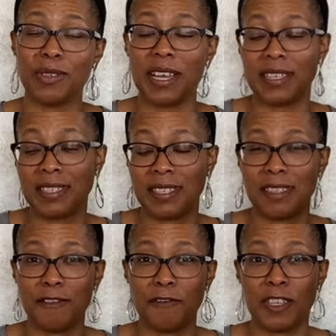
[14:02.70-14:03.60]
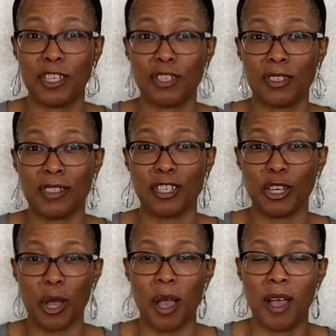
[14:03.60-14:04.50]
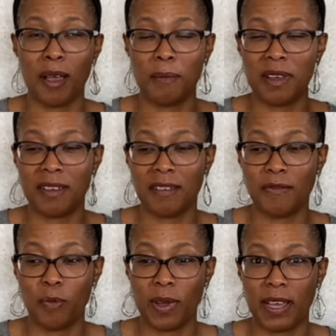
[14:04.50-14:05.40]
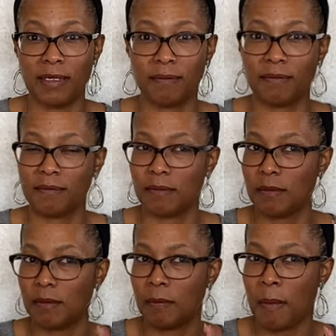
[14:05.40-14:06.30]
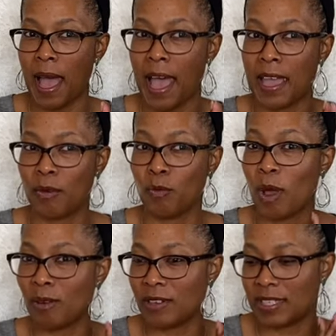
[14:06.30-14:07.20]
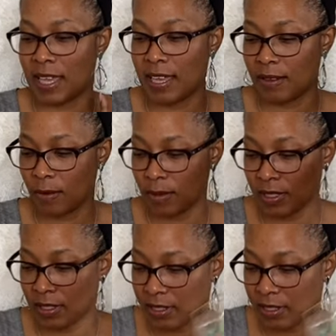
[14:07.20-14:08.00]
guys see the finished look of what my roller set will look